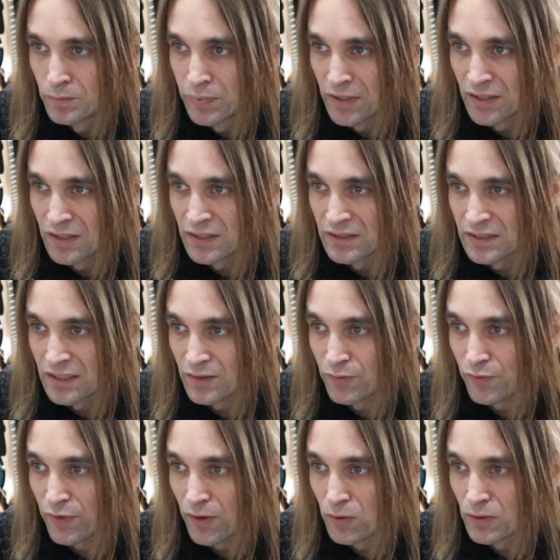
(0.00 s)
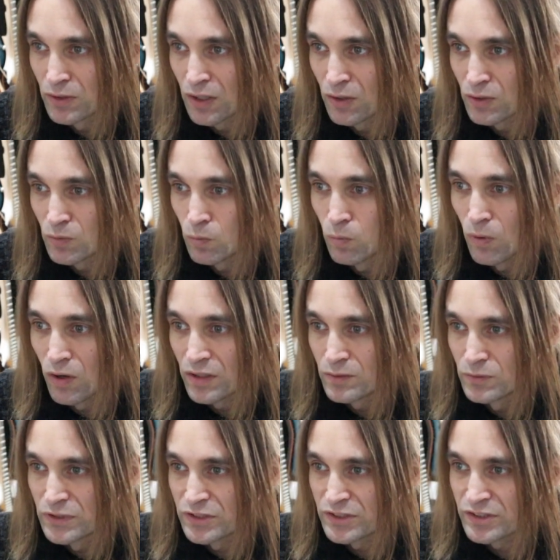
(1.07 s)
but I found out
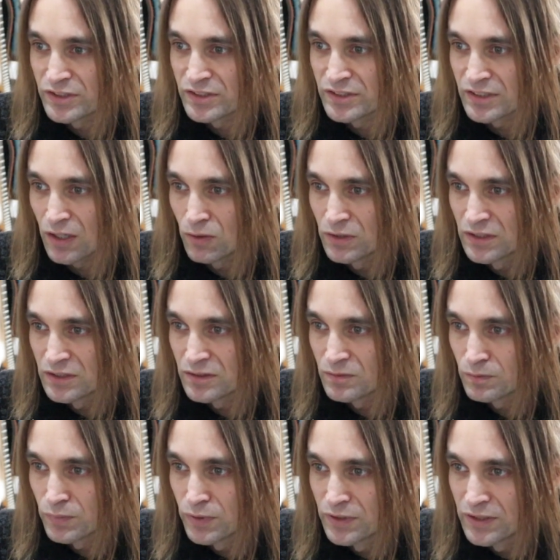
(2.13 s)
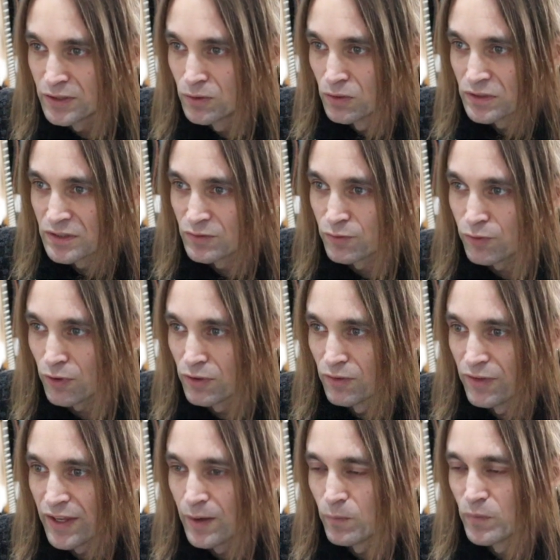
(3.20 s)
one which sounded pretty good in front
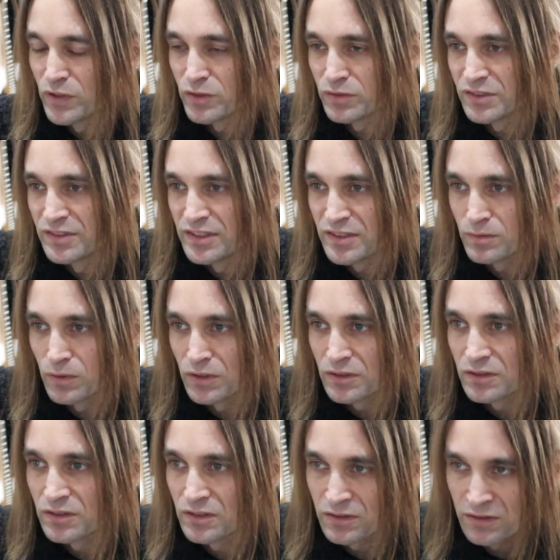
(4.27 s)
of the amp, which was this one.